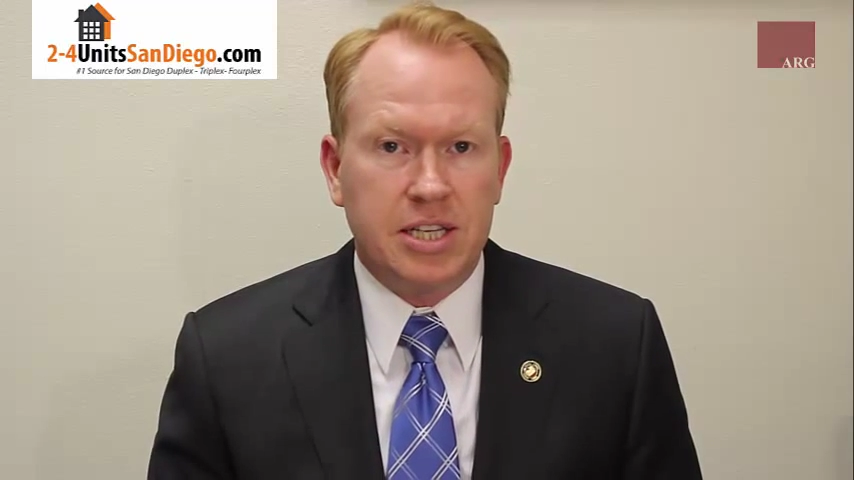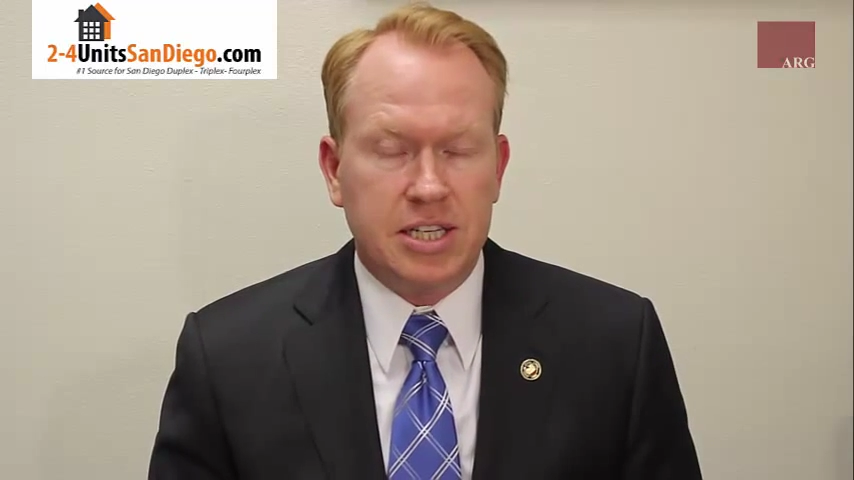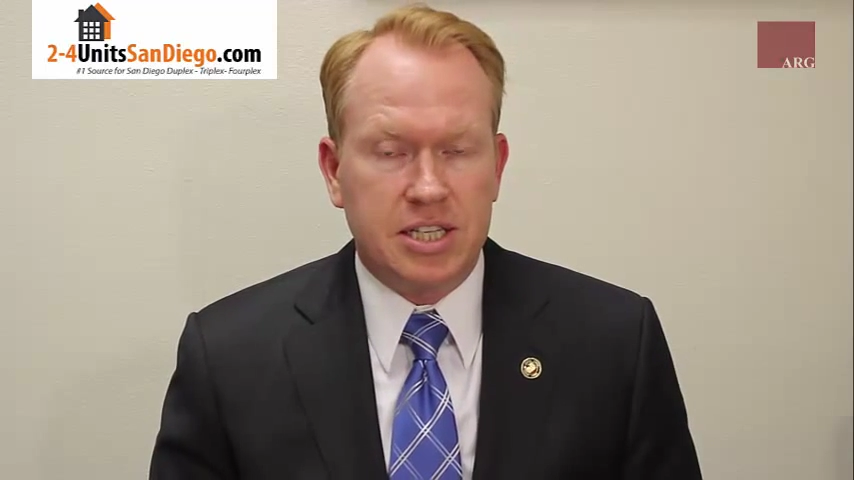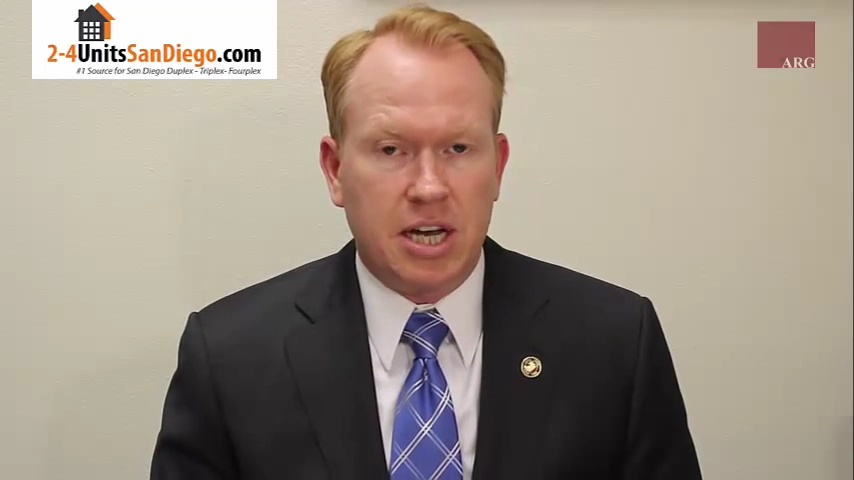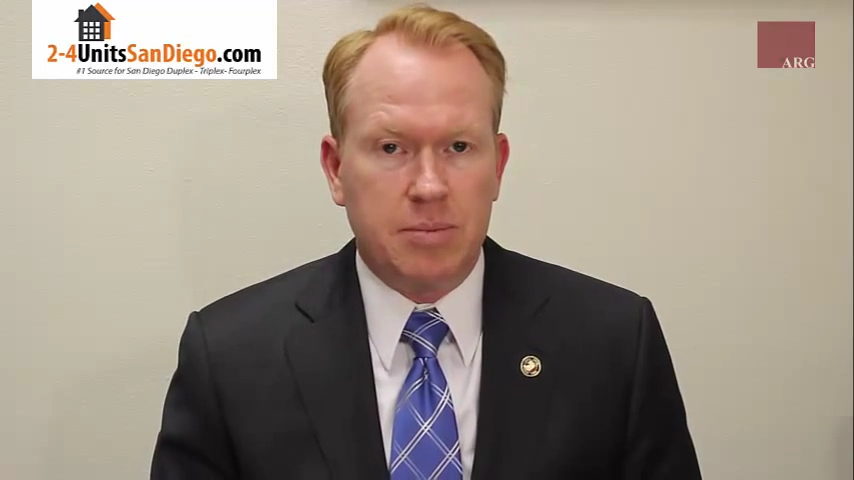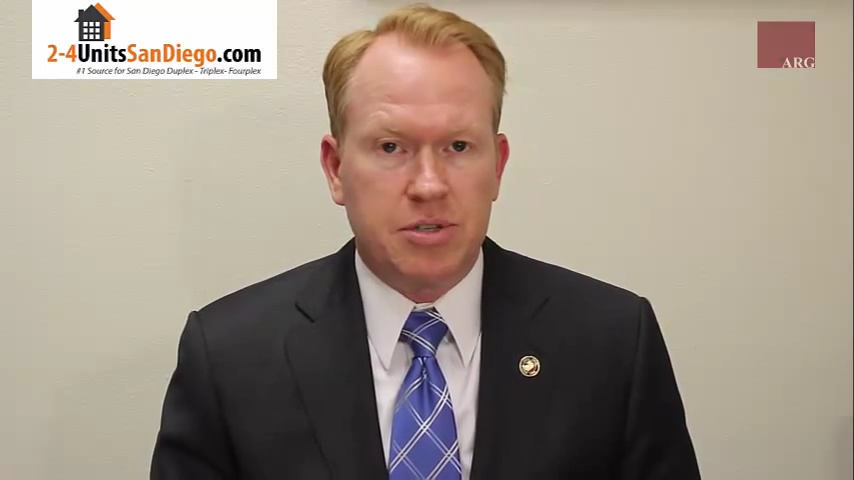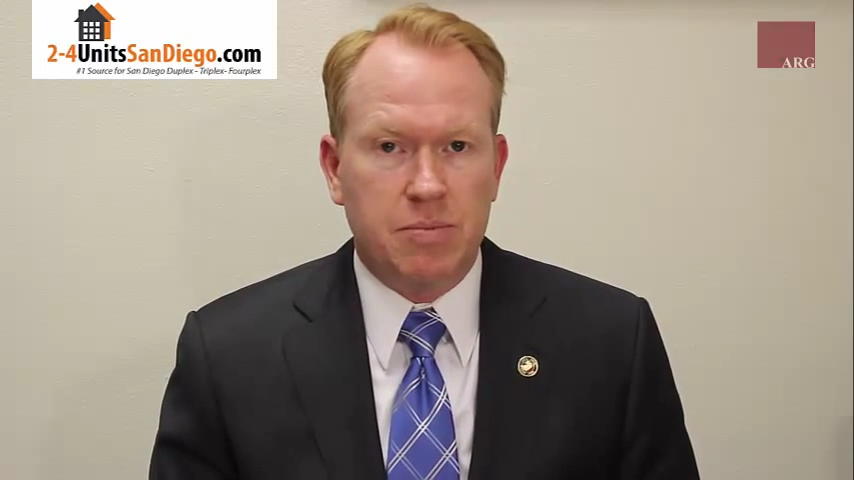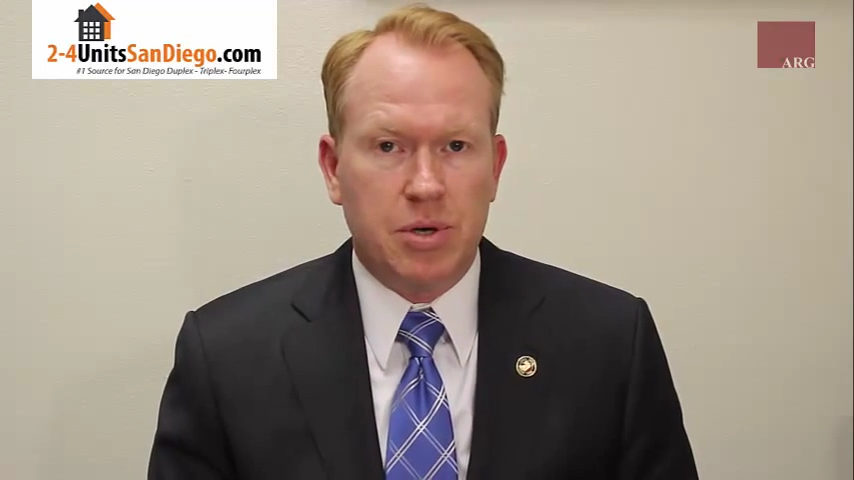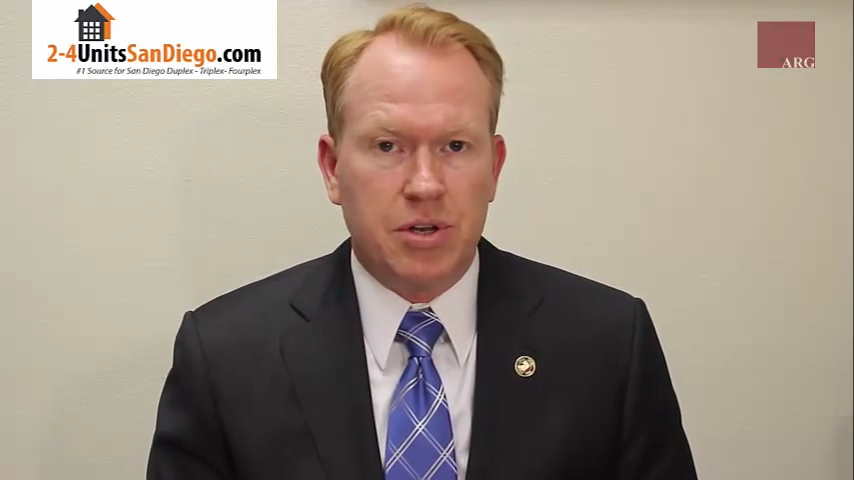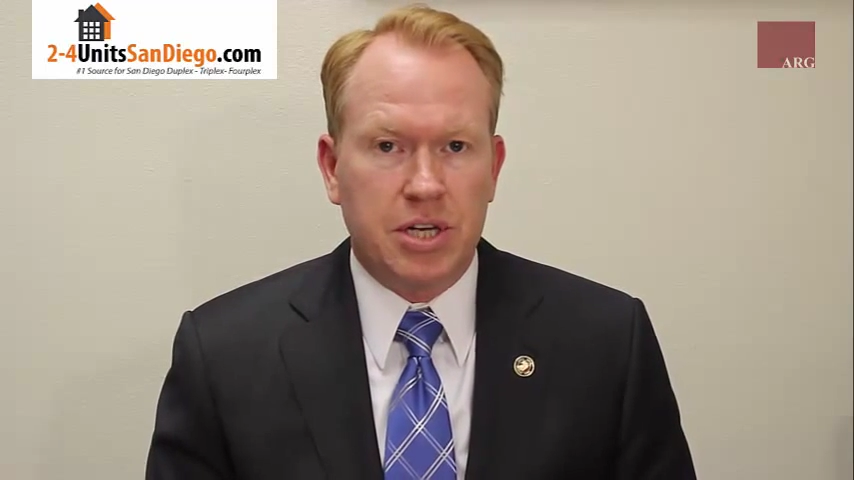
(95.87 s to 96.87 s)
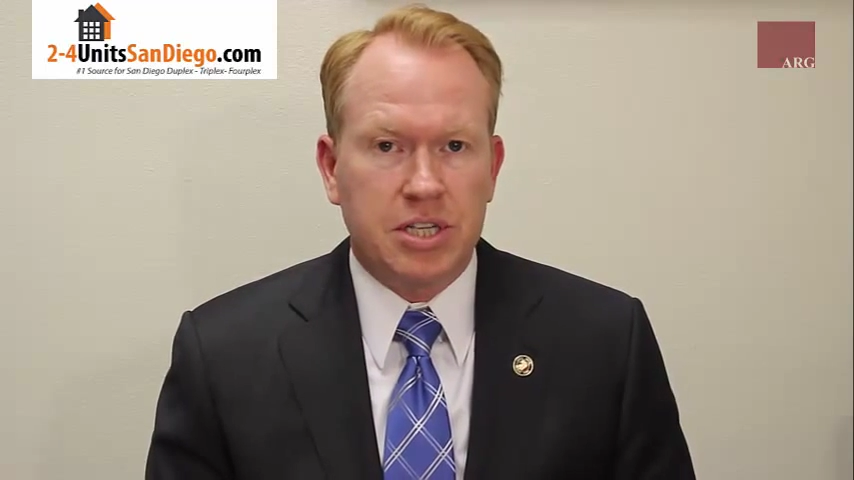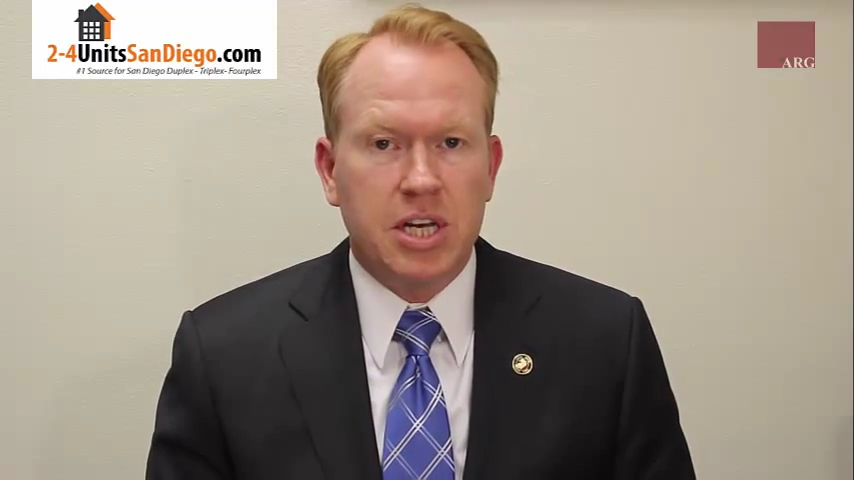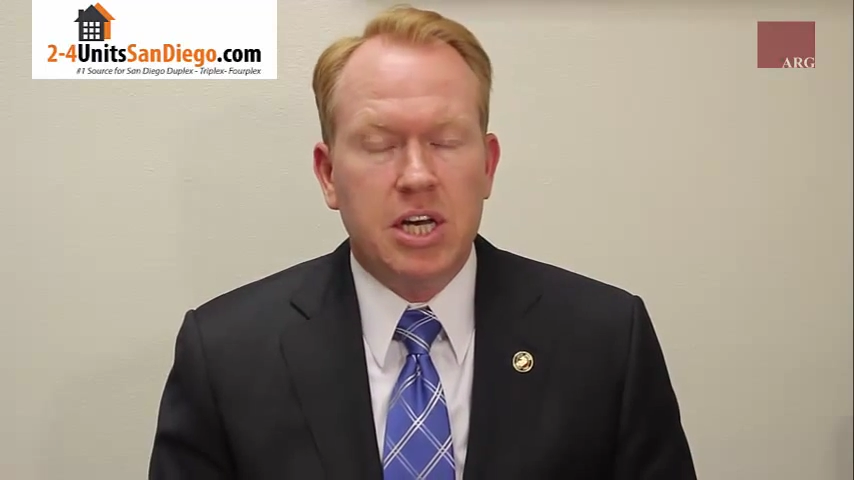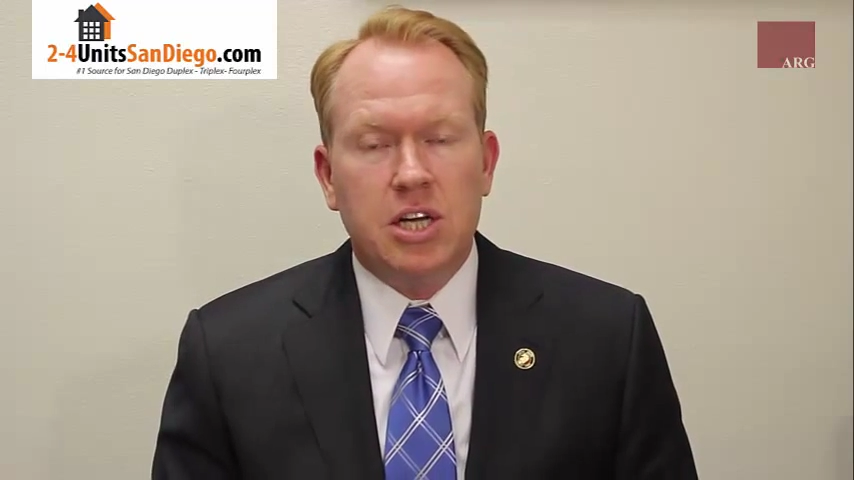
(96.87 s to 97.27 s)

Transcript: to these types of buildings.